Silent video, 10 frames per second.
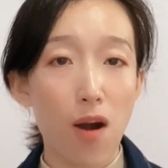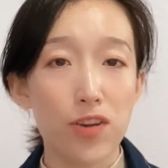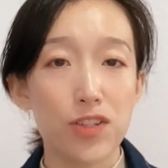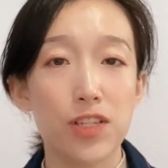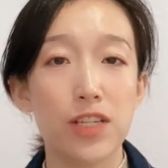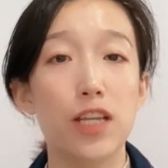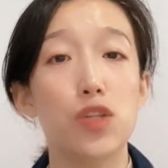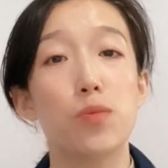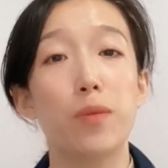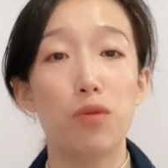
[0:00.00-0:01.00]
parts
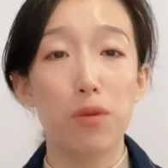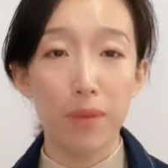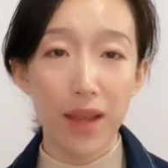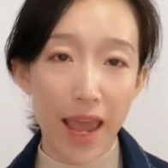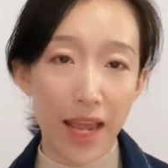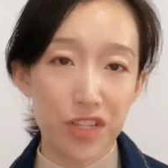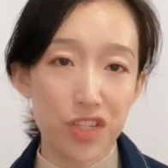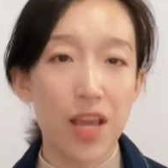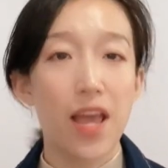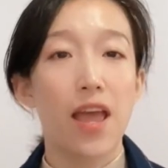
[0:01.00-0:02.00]
need to be
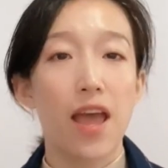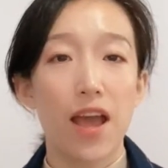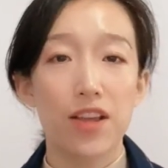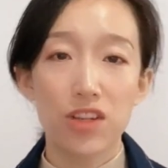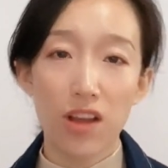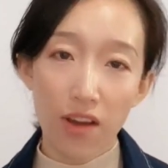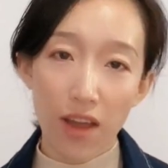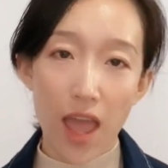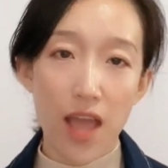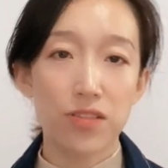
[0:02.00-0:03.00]
replaced, as
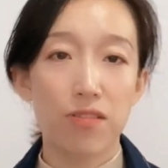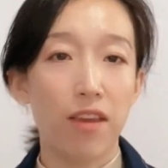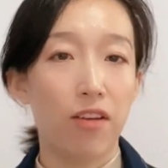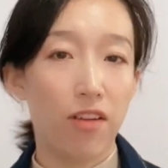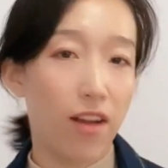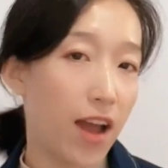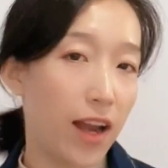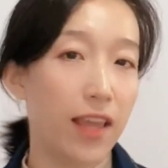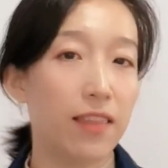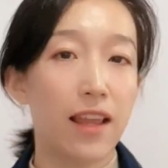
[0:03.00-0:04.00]
long as they're
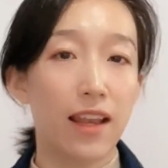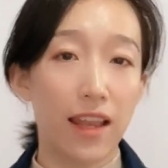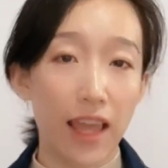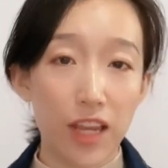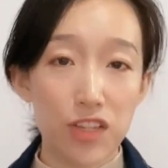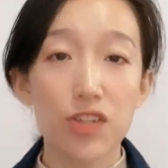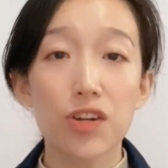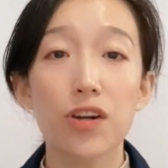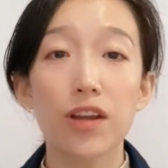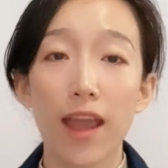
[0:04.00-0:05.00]
not in the
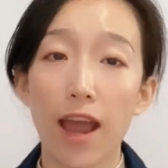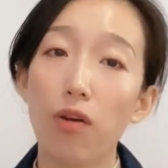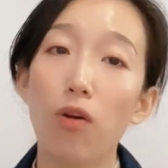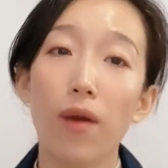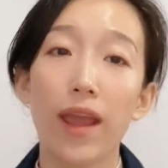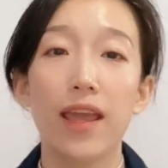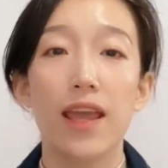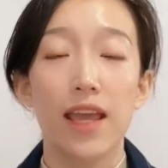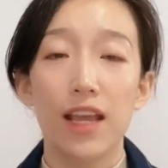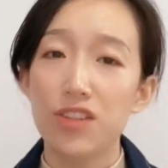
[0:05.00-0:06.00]
laser category,
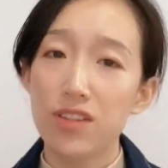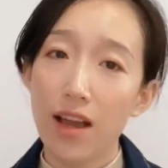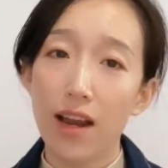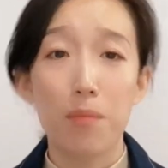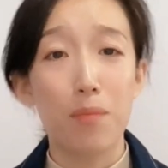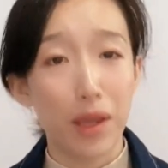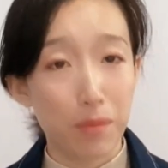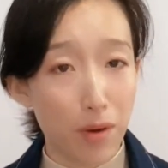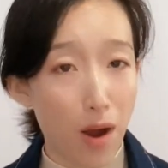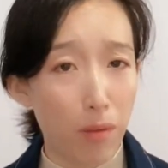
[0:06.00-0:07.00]
it's not a
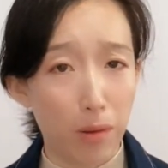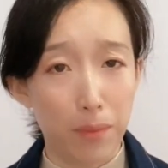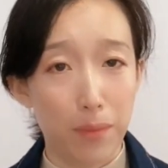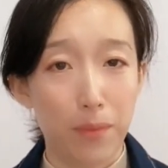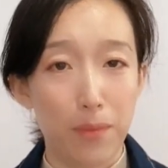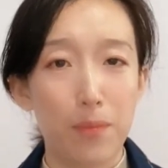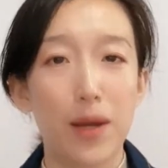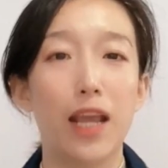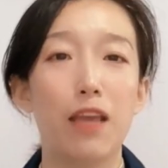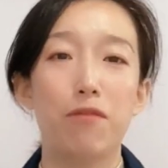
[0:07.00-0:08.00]
big problem.
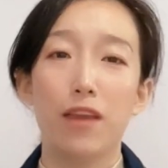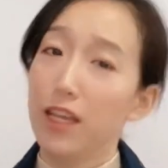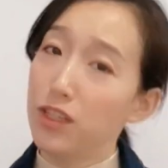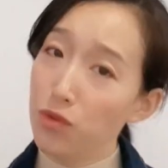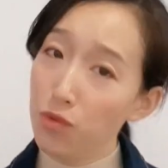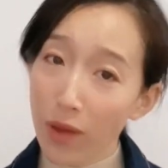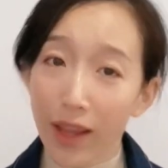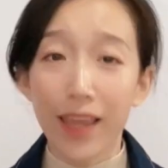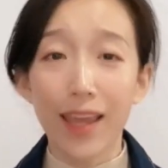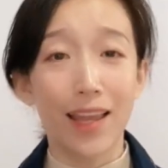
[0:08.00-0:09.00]
But if it's
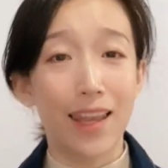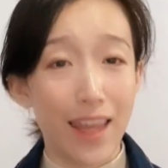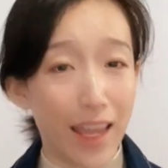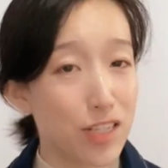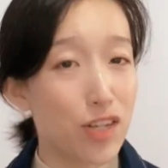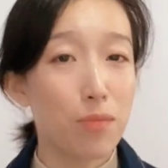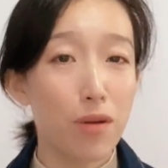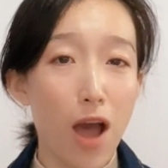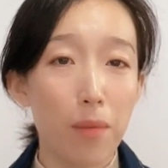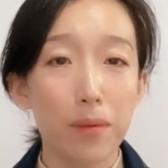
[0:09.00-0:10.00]
really a laser
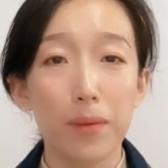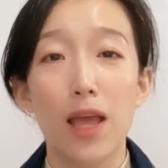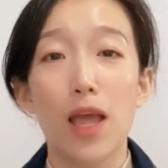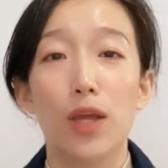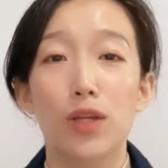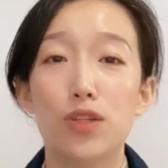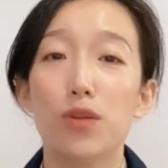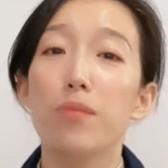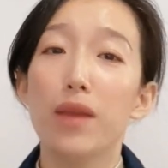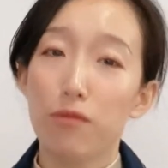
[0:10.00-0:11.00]
problem,
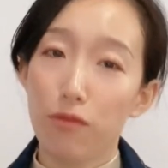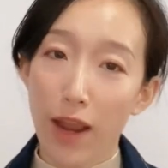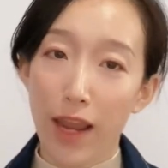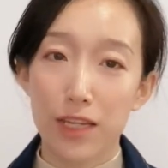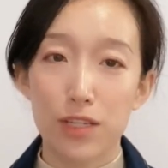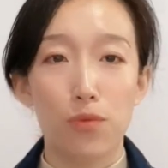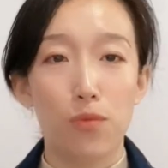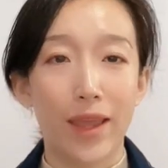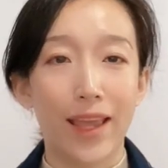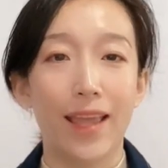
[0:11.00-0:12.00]
don't be afraid,
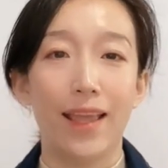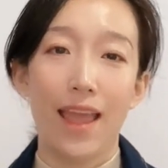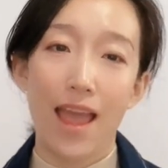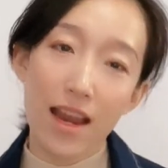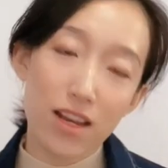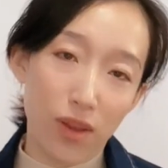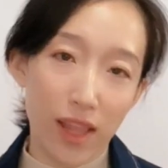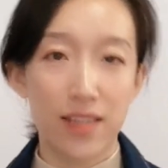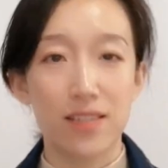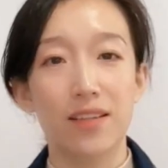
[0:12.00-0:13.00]
we can handle
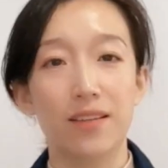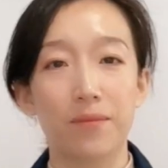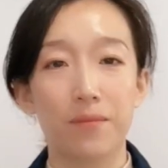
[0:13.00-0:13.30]
it.